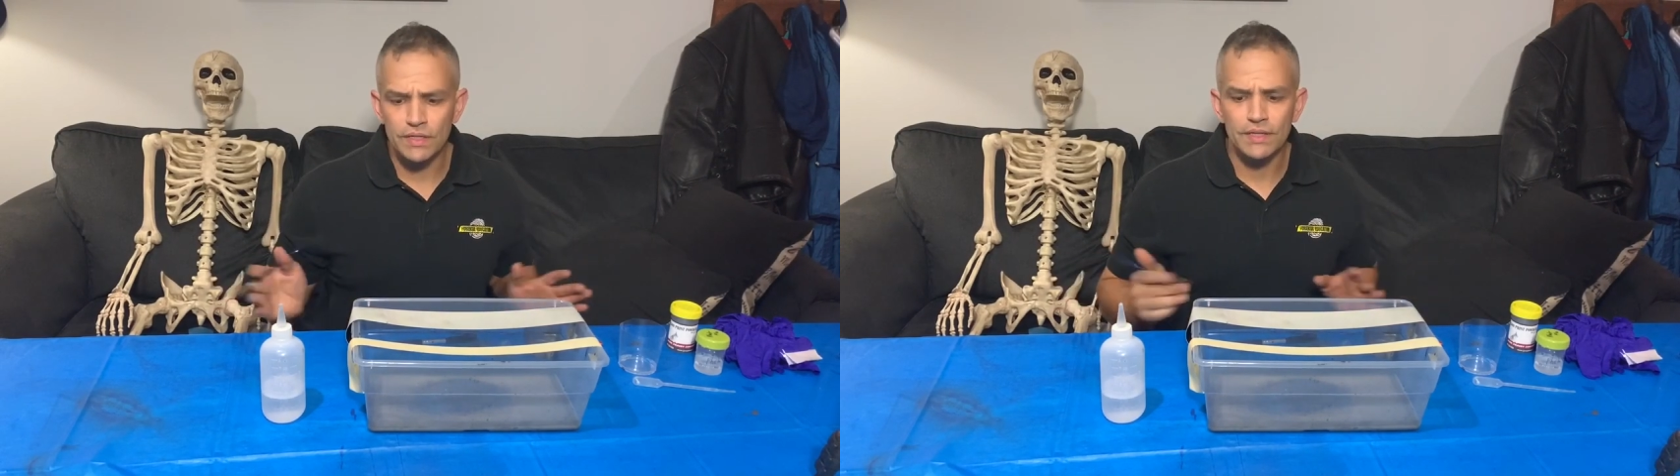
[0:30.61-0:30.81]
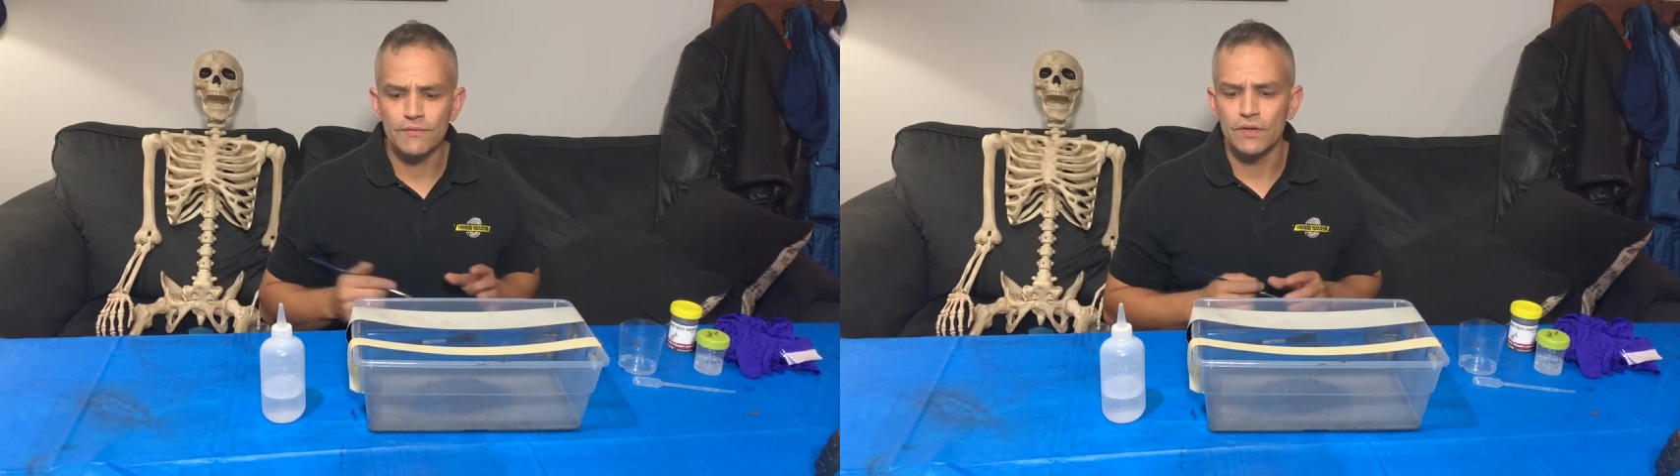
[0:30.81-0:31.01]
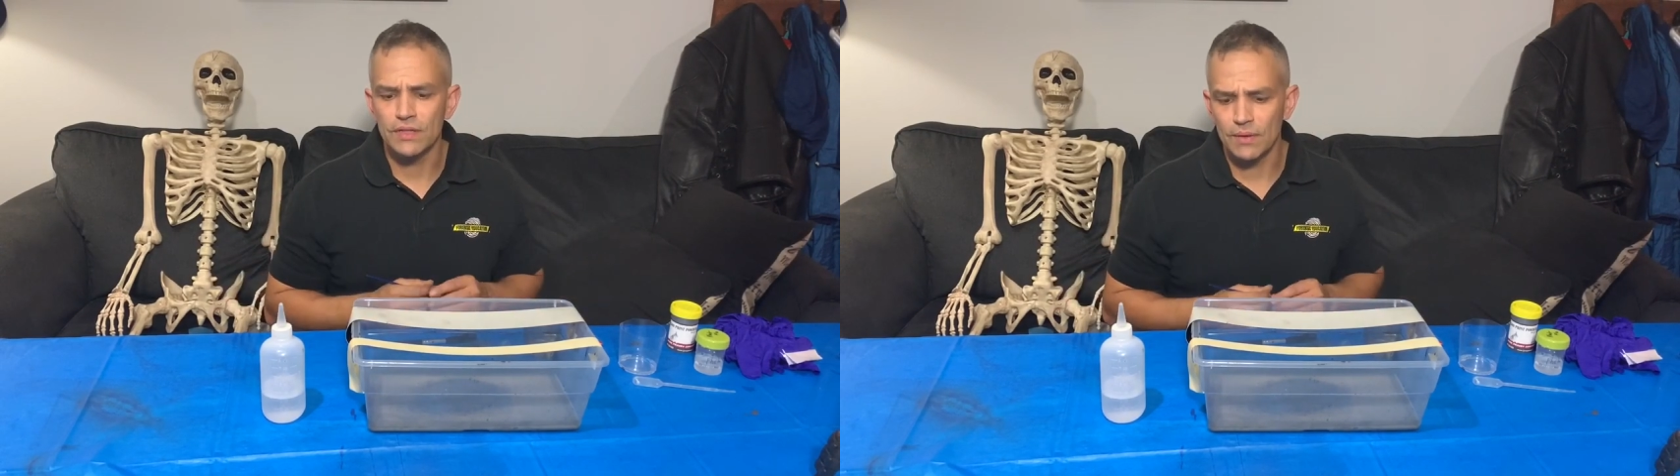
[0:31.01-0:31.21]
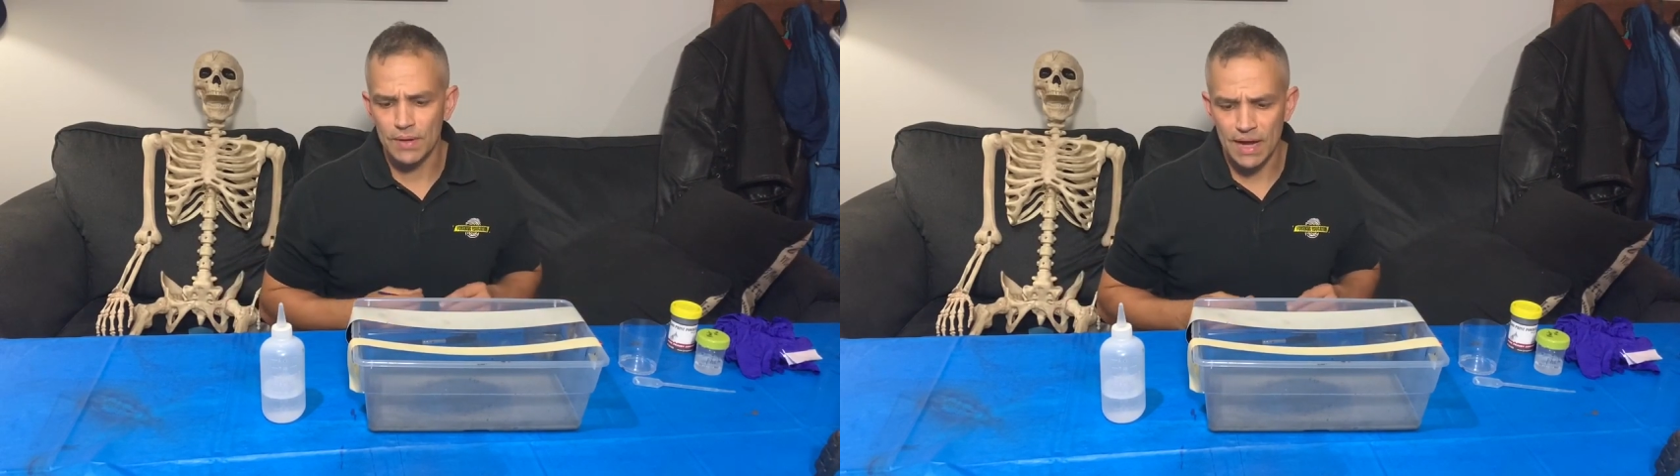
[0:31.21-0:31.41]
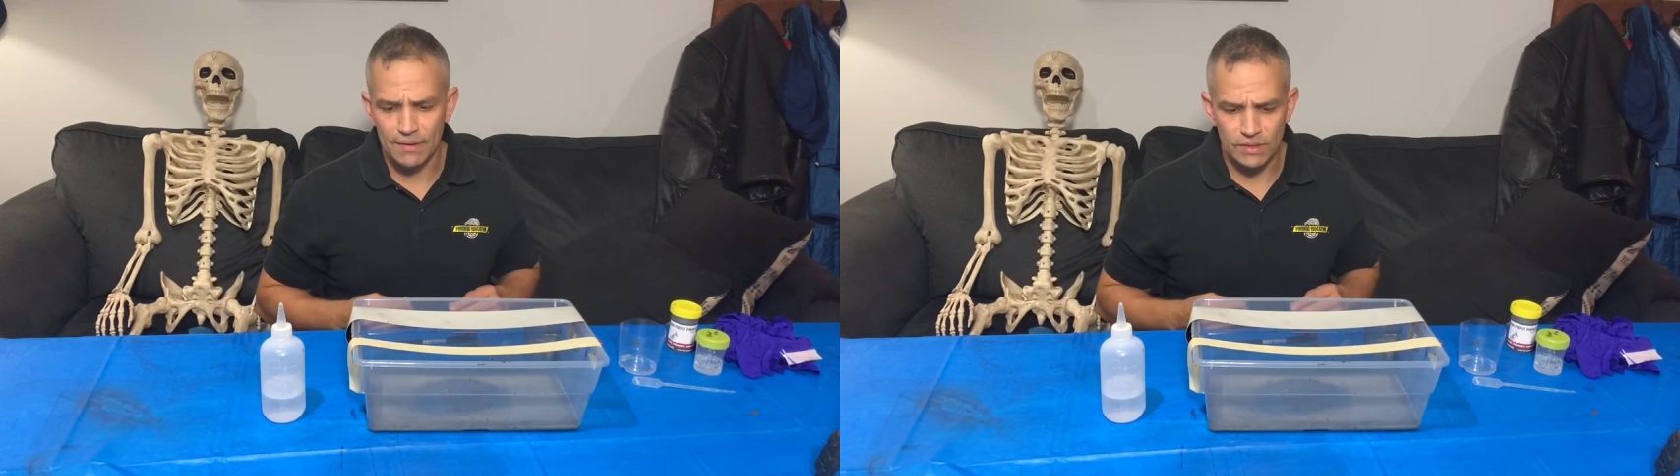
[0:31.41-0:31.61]
different that we
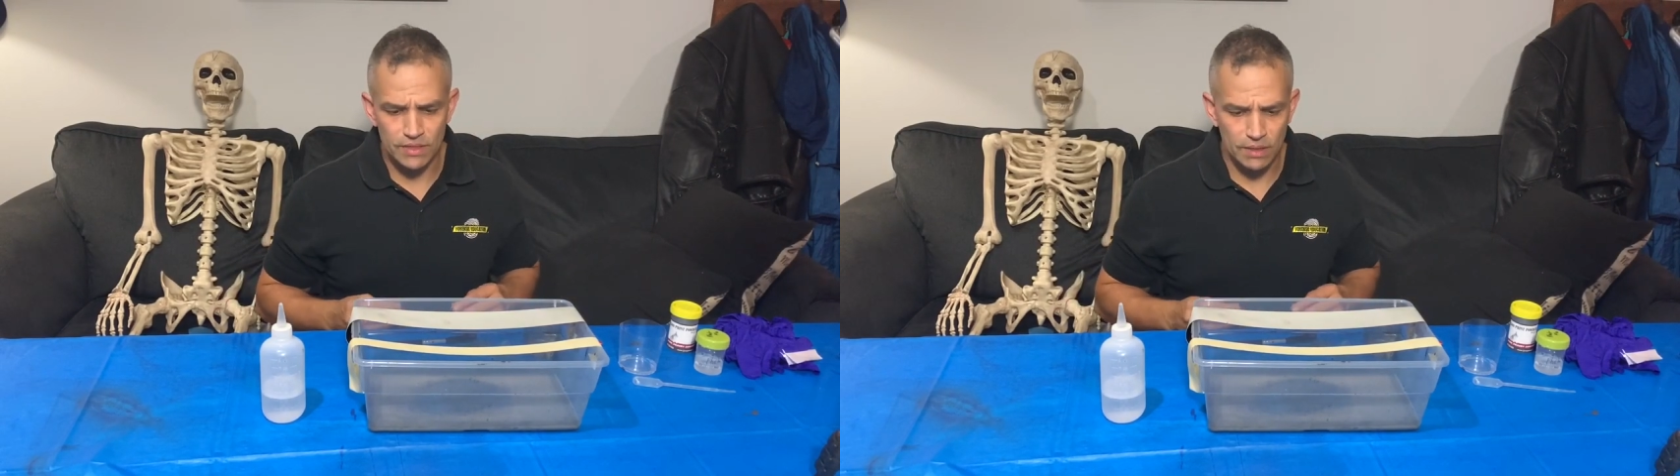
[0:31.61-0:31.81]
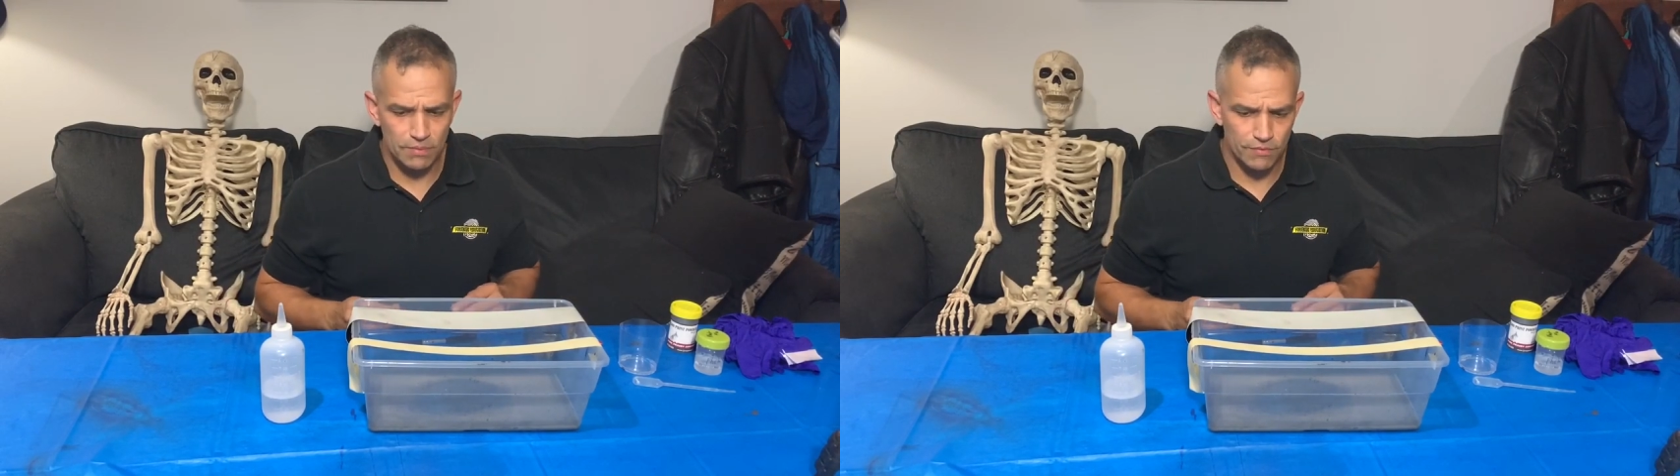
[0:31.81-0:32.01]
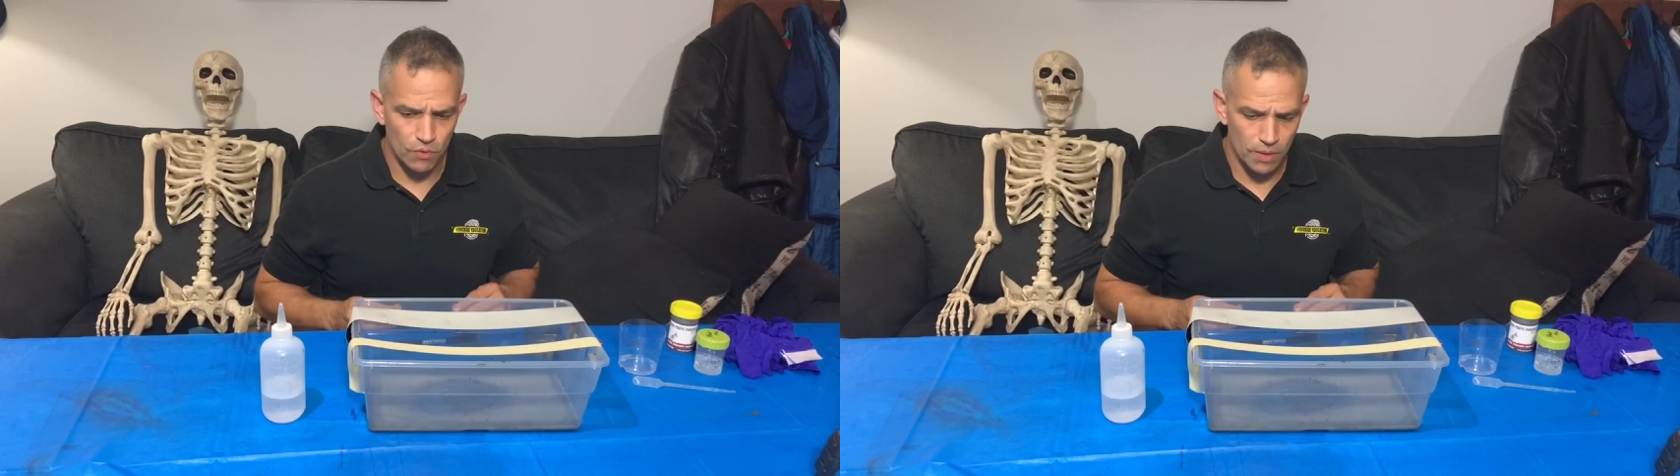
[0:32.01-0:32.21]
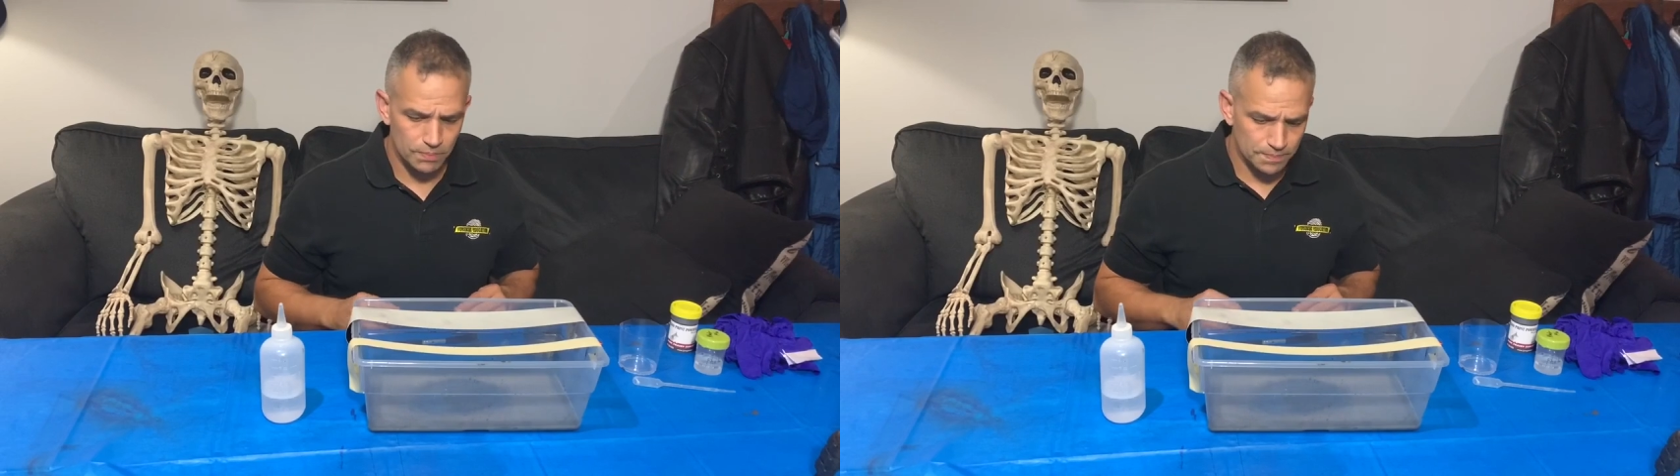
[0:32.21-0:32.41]
haven't done before.